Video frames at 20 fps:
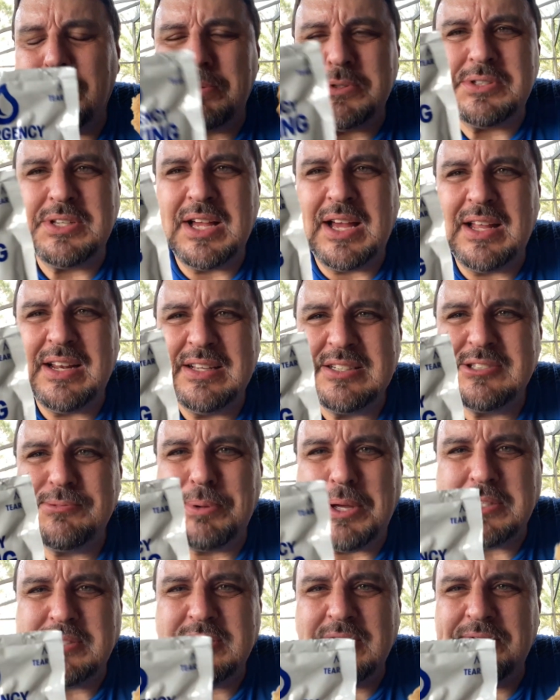It's not
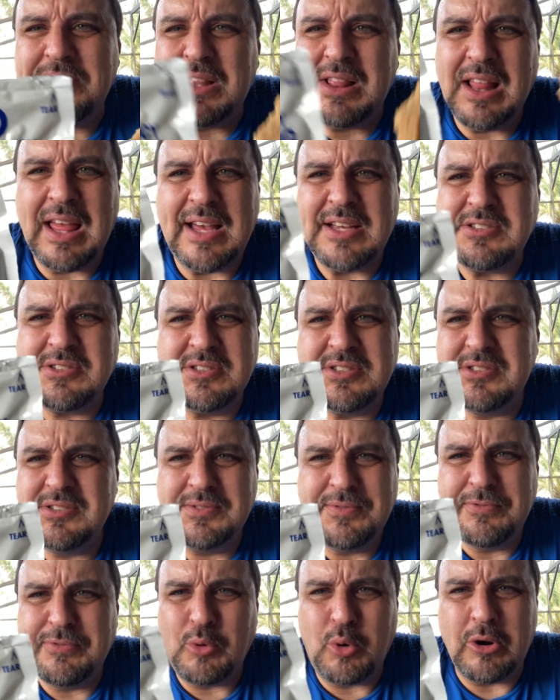expensive. It lasts
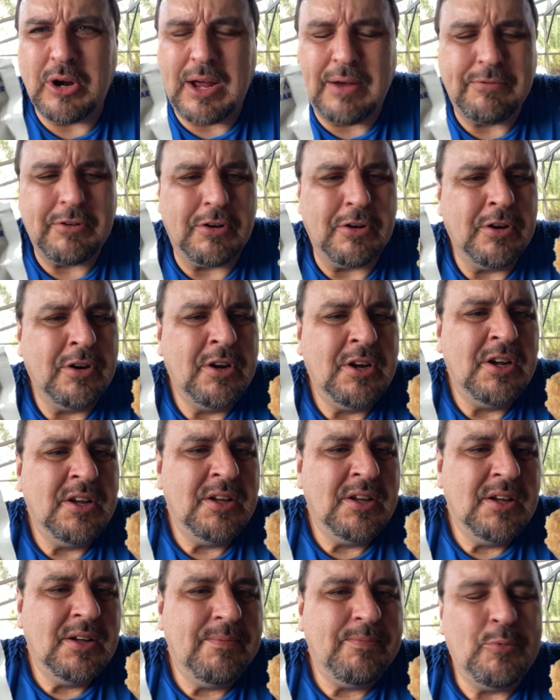forever.
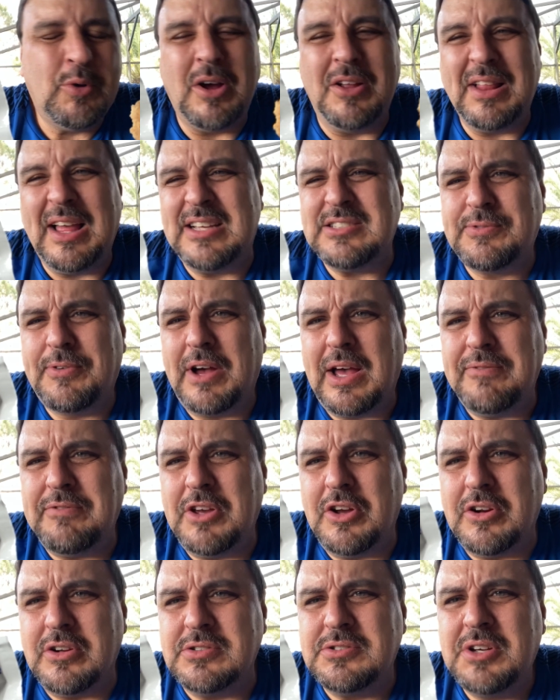Well, it lasts 5
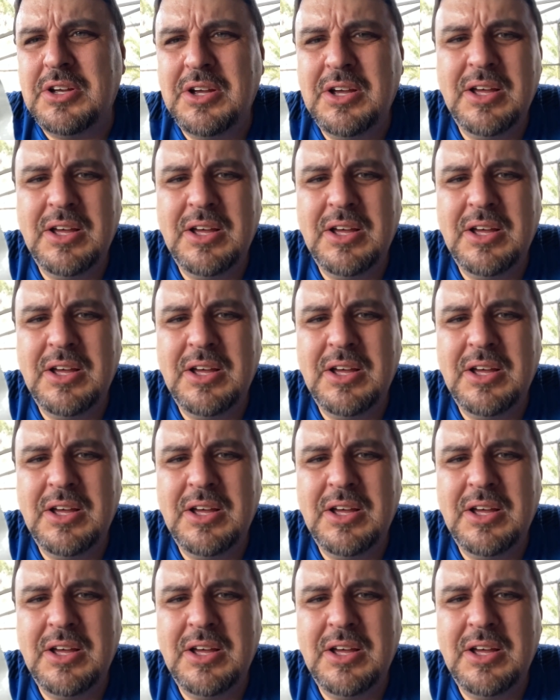years.